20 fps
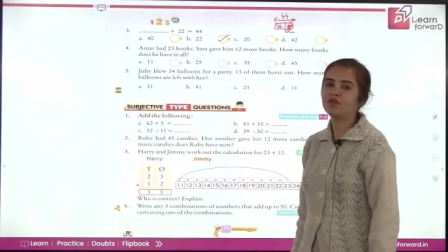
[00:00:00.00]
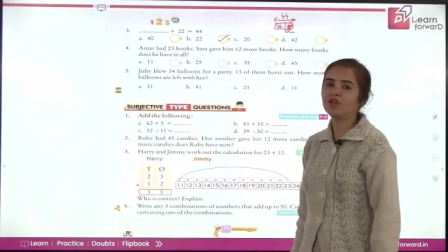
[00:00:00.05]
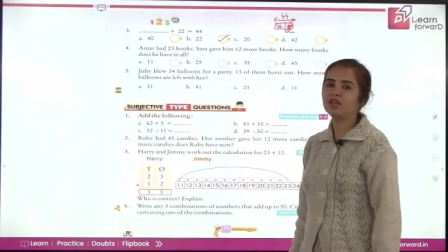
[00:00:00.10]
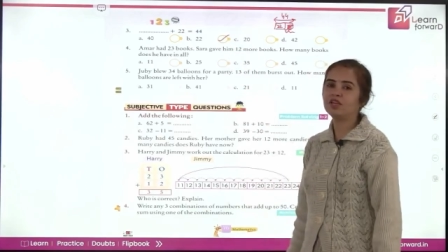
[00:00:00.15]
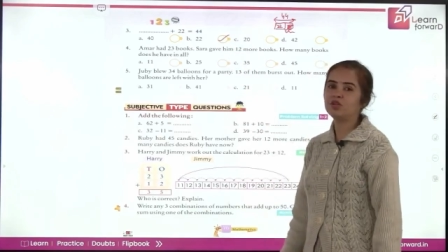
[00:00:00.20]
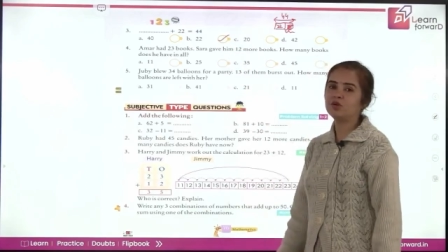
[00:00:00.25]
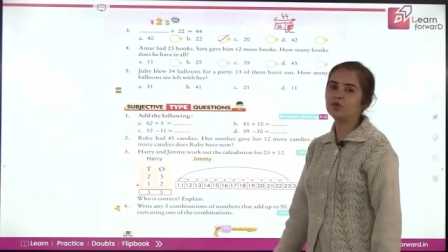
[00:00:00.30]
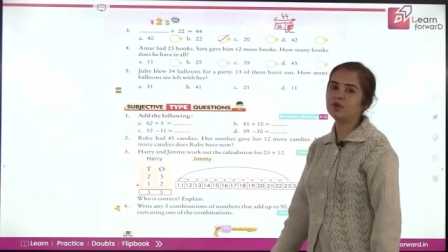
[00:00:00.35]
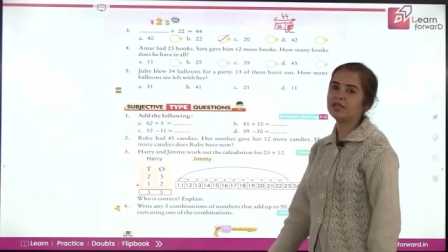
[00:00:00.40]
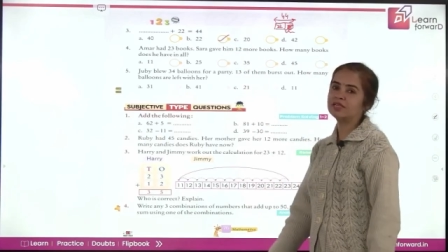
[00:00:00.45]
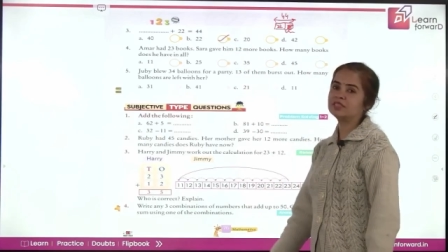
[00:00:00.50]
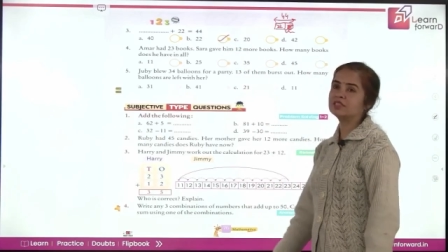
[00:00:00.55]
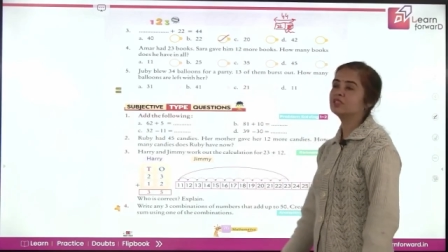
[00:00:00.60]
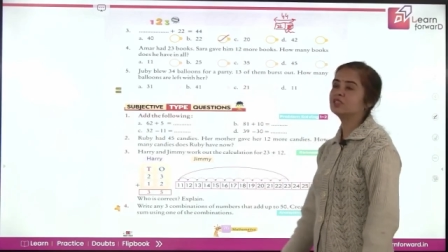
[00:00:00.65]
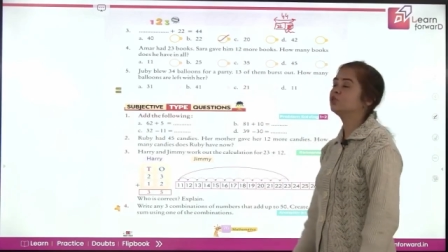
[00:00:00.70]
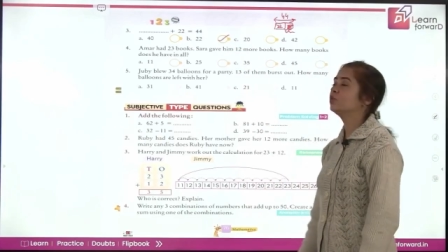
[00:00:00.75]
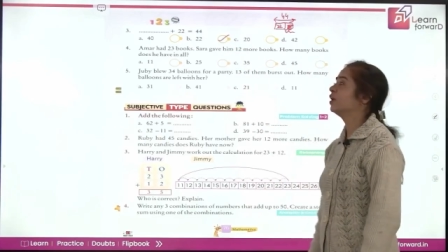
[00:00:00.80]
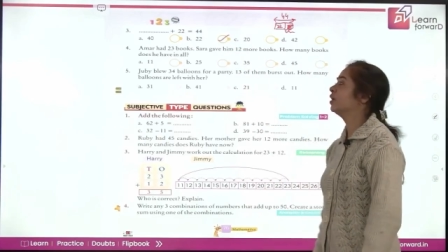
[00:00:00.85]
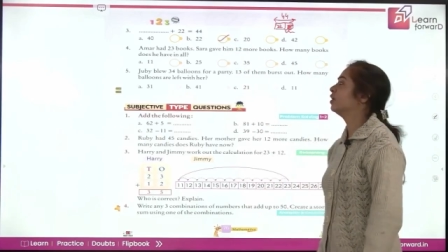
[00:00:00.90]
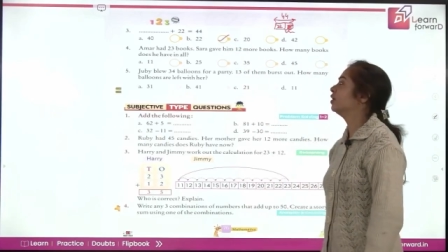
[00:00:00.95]
you get it,
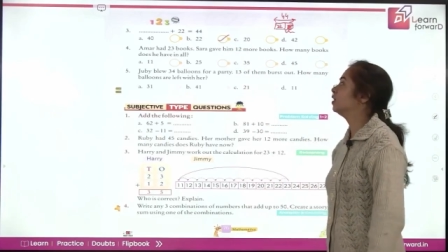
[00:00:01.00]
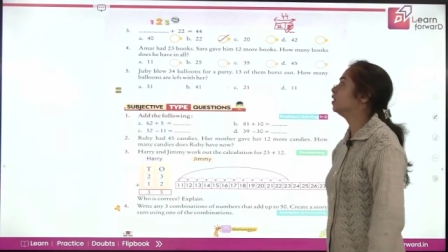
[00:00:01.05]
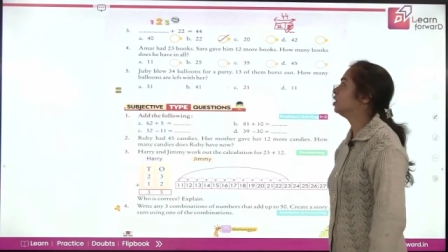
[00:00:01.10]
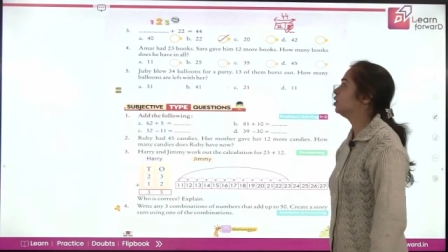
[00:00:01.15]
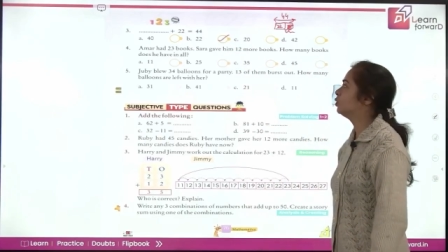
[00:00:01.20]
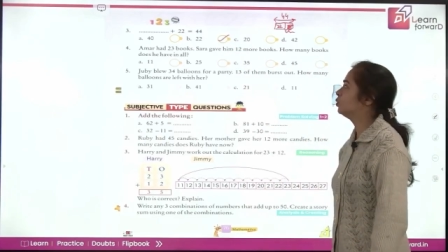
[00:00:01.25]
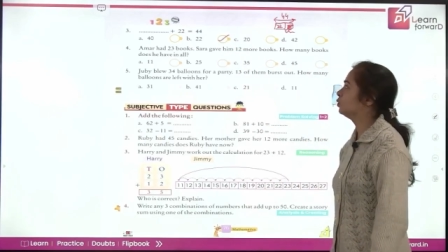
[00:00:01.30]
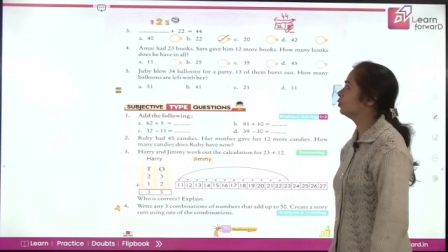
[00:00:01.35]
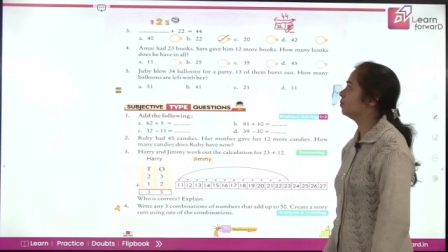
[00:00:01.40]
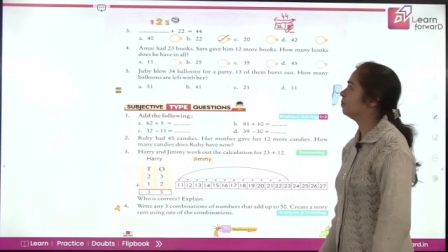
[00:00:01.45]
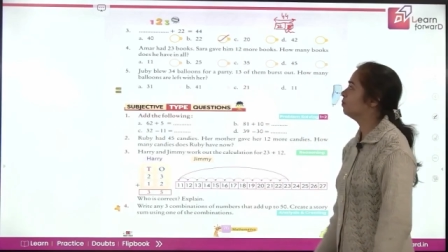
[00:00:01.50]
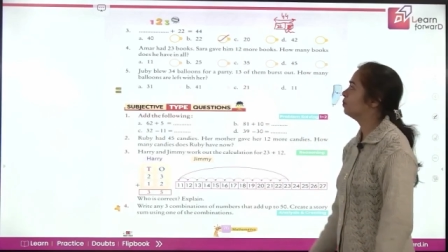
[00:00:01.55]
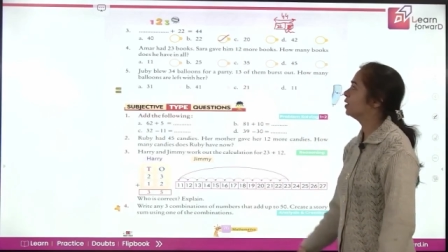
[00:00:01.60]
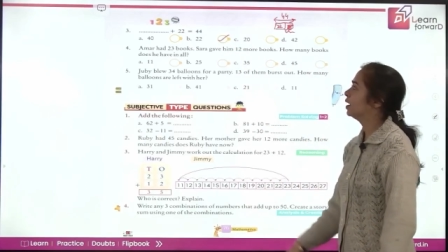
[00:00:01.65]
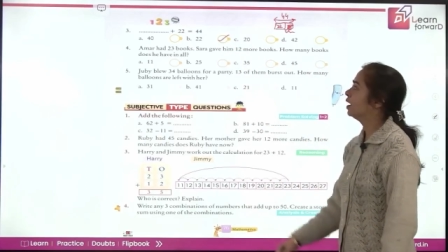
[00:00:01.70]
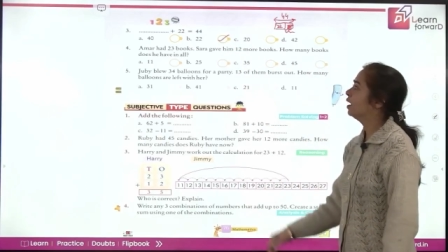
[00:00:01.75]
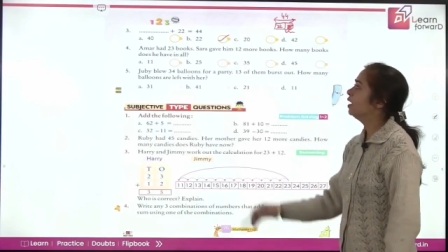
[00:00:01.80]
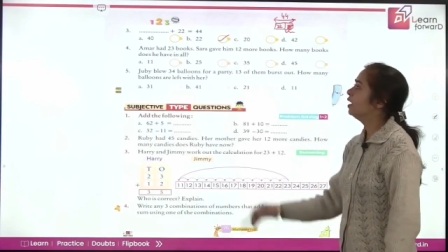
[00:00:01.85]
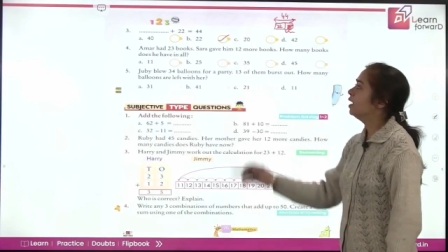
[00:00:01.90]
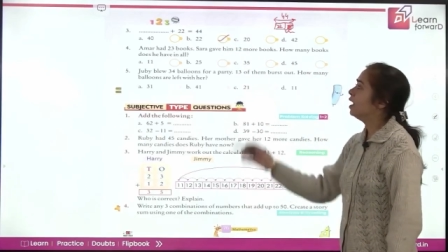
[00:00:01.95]
22.
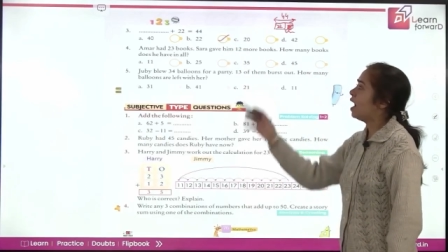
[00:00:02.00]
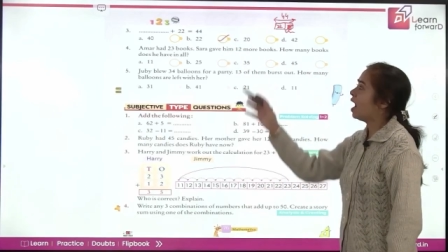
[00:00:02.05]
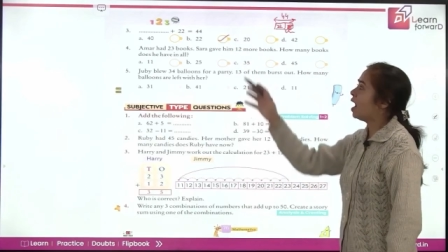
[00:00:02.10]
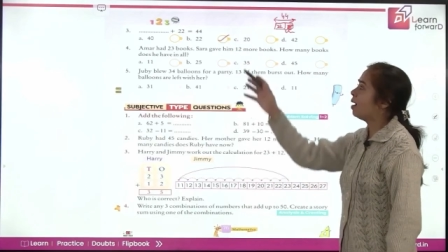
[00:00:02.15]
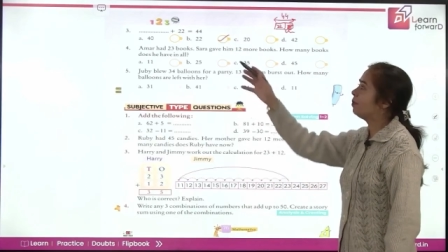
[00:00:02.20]
Amar